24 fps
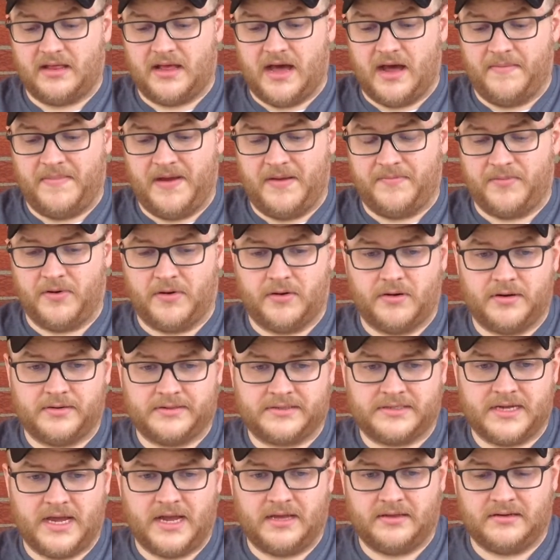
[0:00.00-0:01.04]
A lot of people are
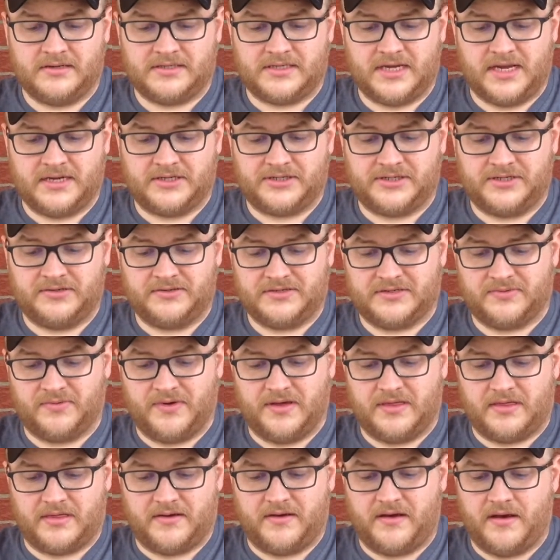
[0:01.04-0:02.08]
saying there's issues
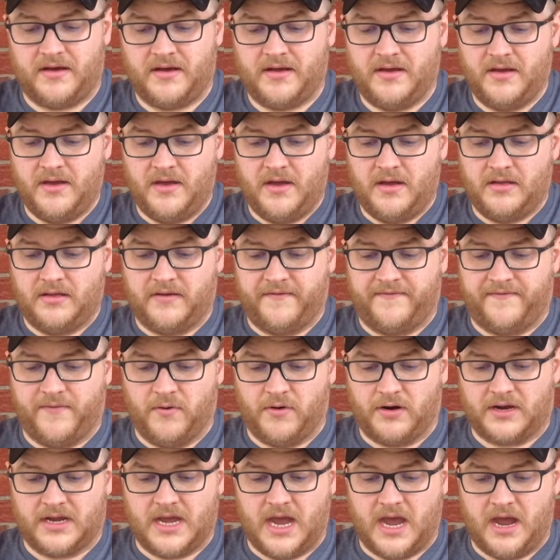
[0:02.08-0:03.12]
with the
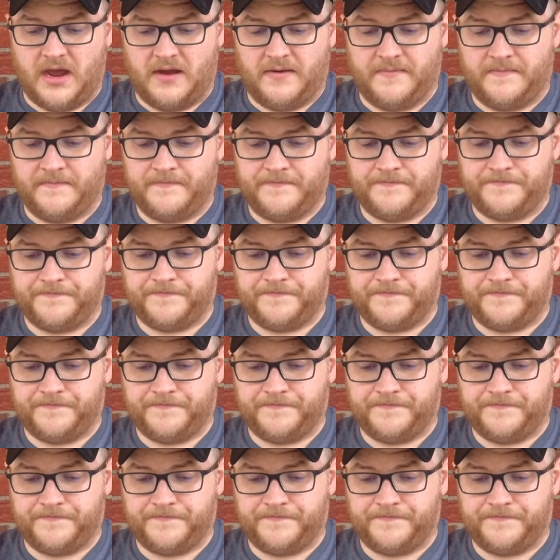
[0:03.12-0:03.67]
4K.